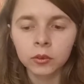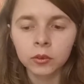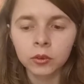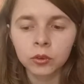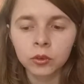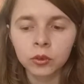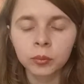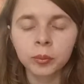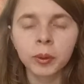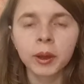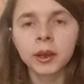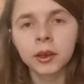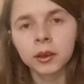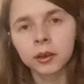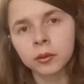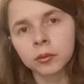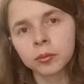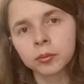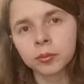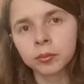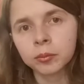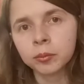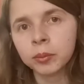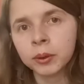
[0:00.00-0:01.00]
to make
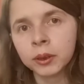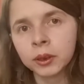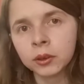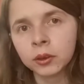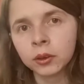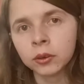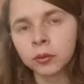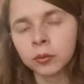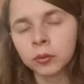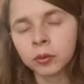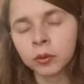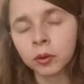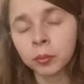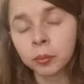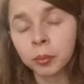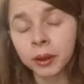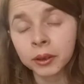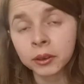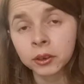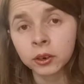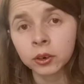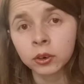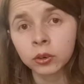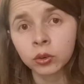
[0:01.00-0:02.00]
it a bit
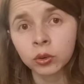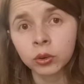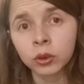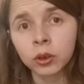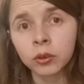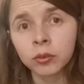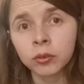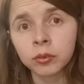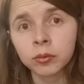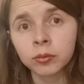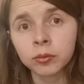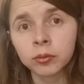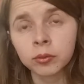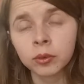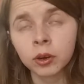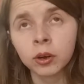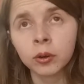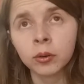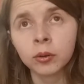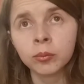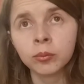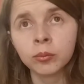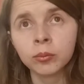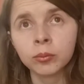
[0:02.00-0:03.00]
better, to give
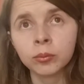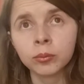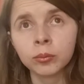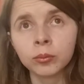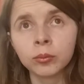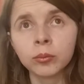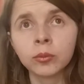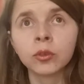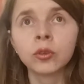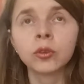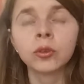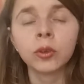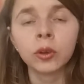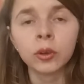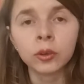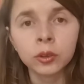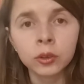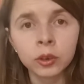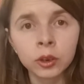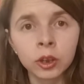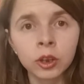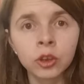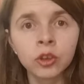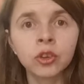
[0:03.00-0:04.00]
a
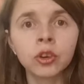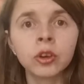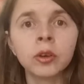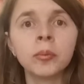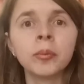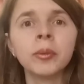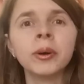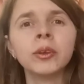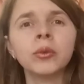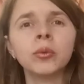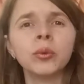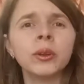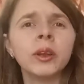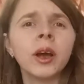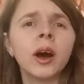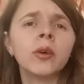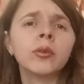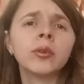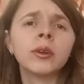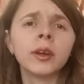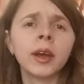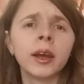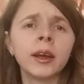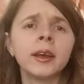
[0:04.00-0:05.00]
teaching, but
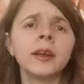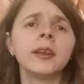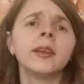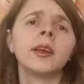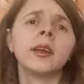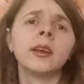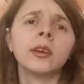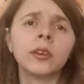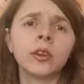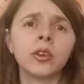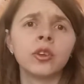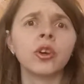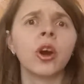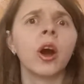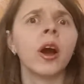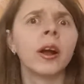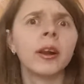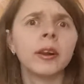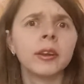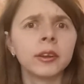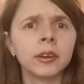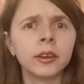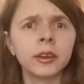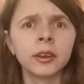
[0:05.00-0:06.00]
without hitting the
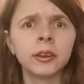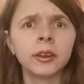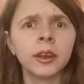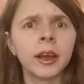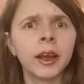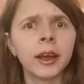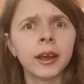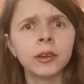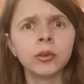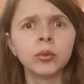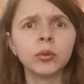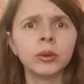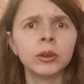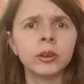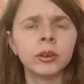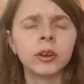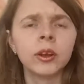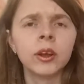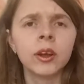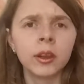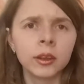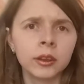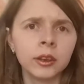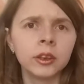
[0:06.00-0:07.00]
child in the head with
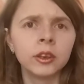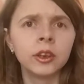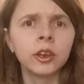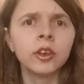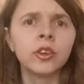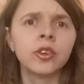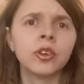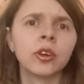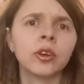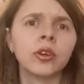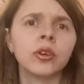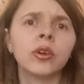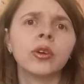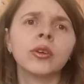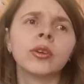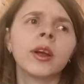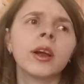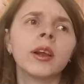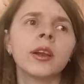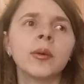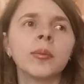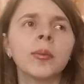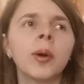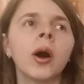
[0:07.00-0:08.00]
the teaching. You don't
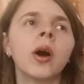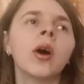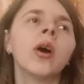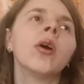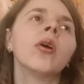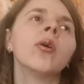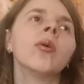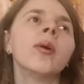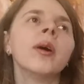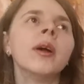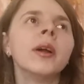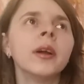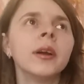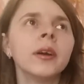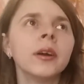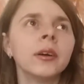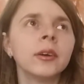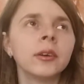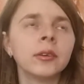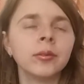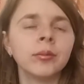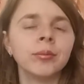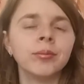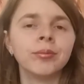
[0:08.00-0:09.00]
tell them,
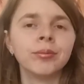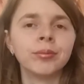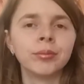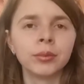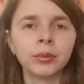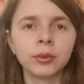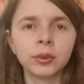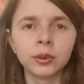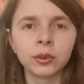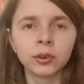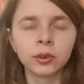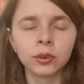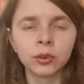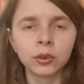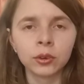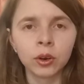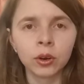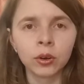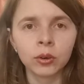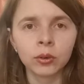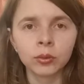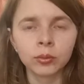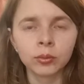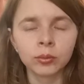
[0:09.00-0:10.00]

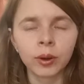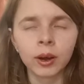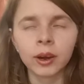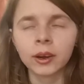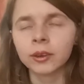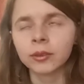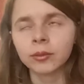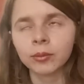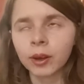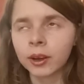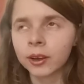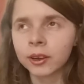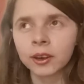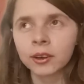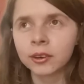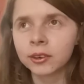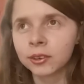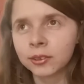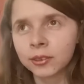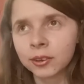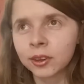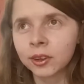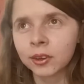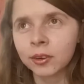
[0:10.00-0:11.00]
I
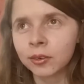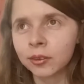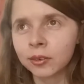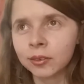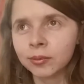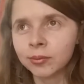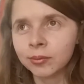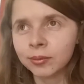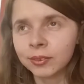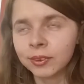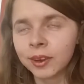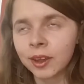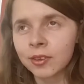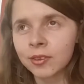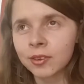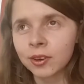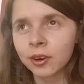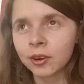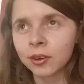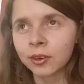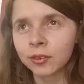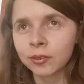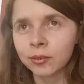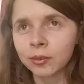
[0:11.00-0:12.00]
can't think of
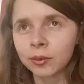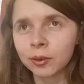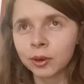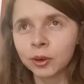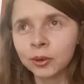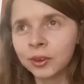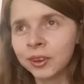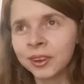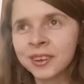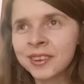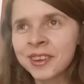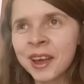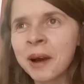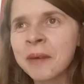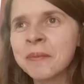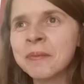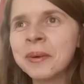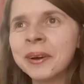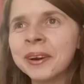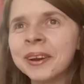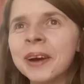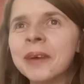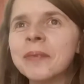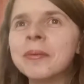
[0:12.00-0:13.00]
necessarily a good
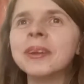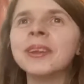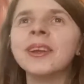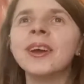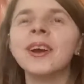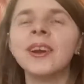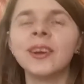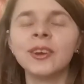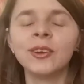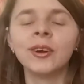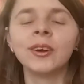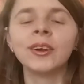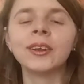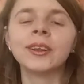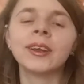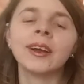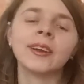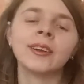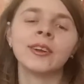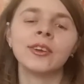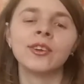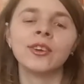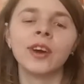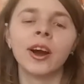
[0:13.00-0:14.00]
example now, but you don't tell
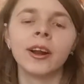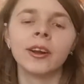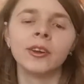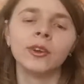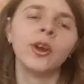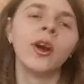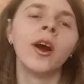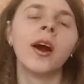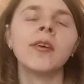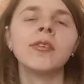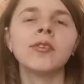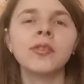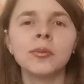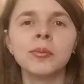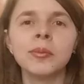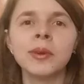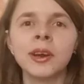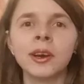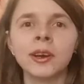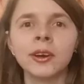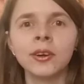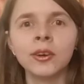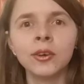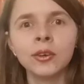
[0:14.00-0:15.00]
the child you have to be
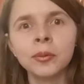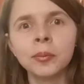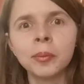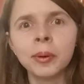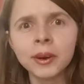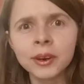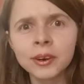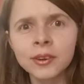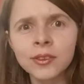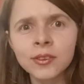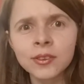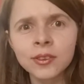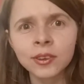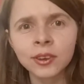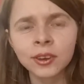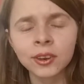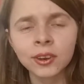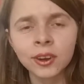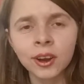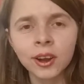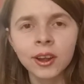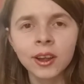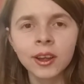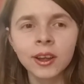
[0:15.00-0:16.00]
a good
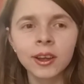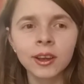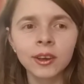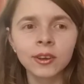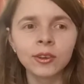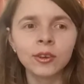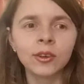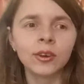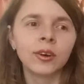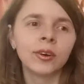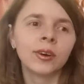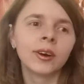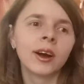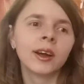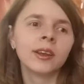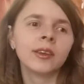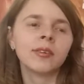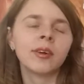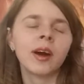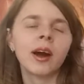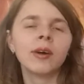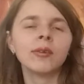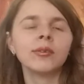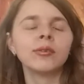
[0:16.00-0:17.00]
person. You kind
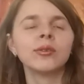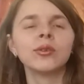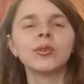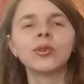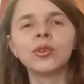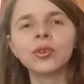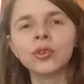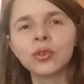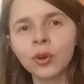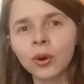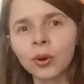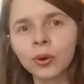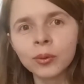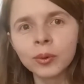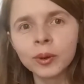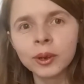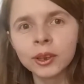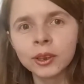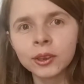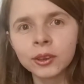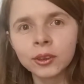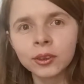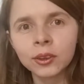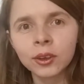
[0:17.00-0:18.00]
of have to show
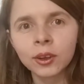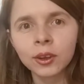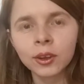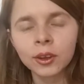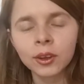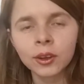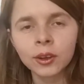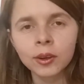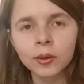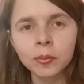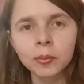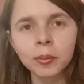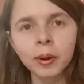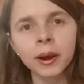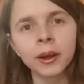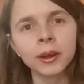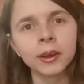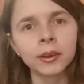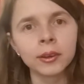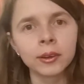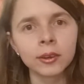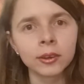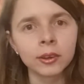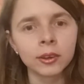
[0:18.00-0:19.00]
it
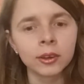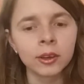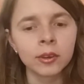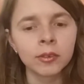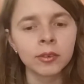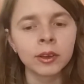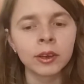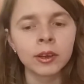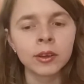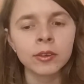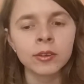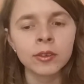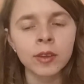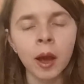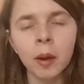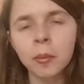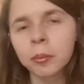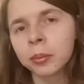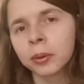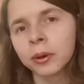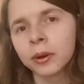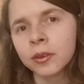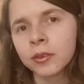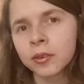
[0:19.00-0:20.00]
by giving
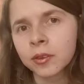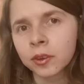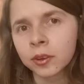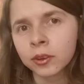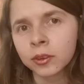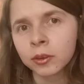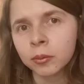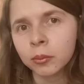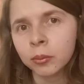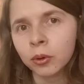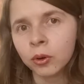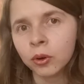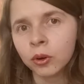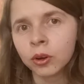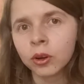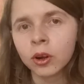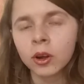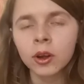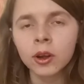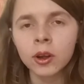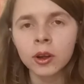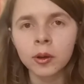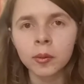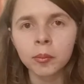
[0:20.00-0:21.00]
examples in the book,
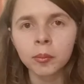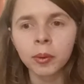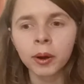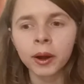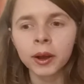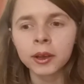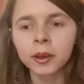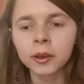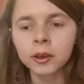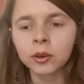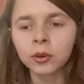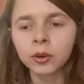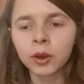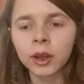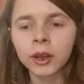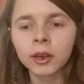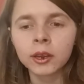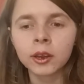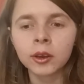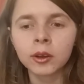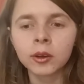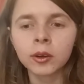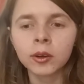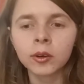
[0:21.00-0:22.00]
by
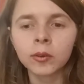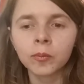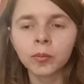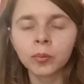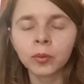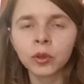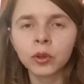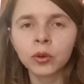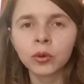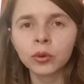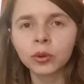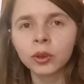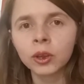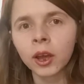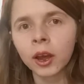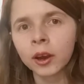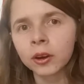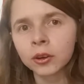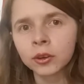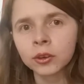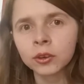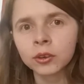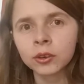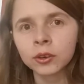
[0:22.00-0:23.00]
creating cute
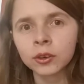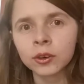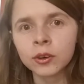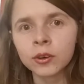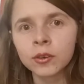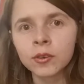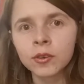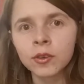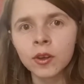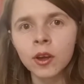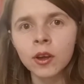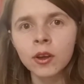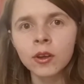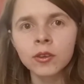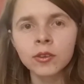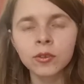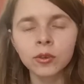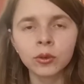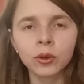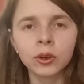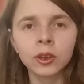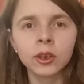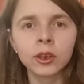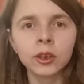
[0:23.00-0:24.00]
characters so
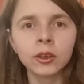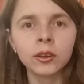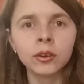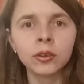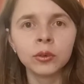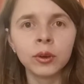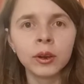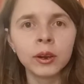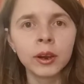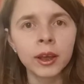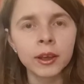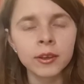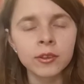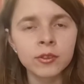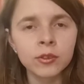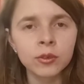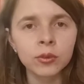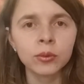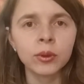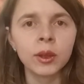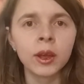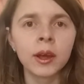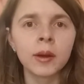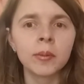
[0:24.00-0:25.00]
the kid relates
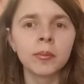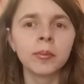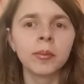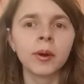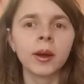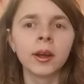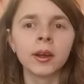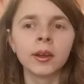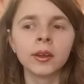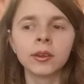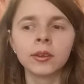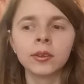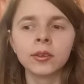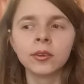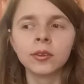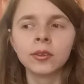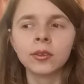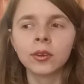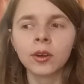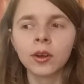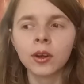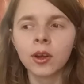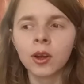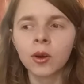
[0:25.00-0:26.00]
to them and
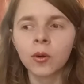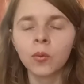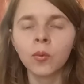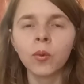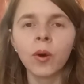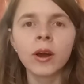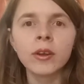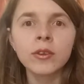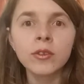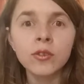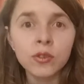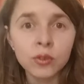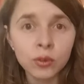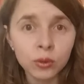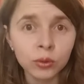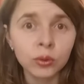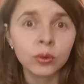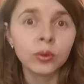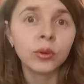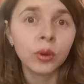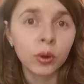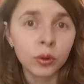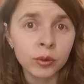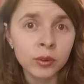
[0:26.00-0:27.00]
wants to
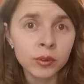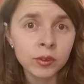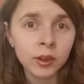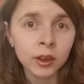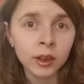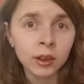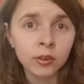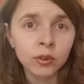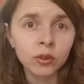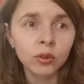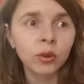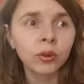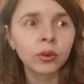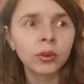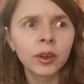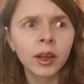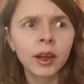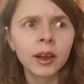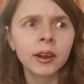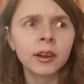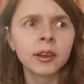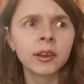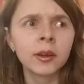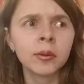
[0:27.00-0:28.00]
do those things. You don't
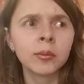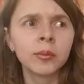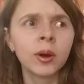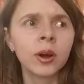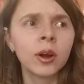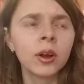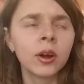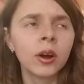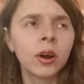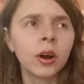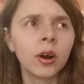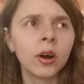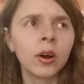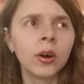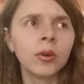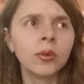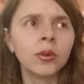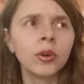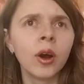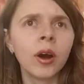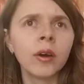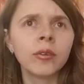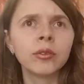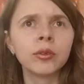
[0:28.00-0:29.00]
tell them,
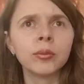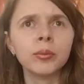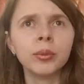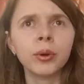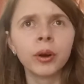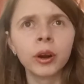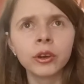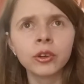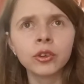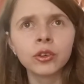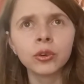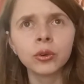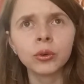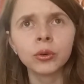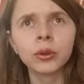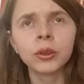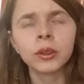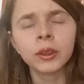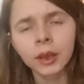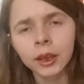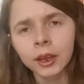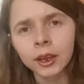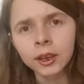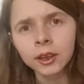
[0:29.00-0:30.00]
you have to brush your
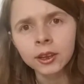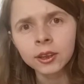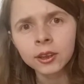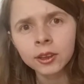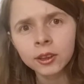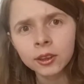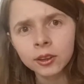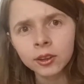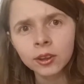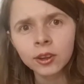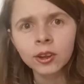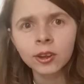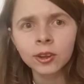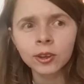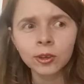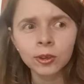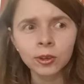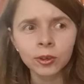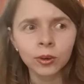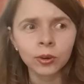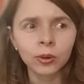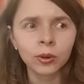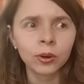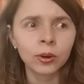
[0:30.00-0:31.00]
teeth,
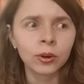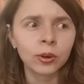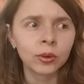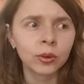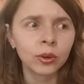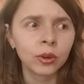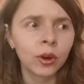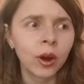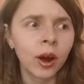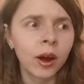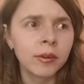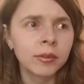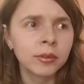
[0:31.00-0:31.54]
or you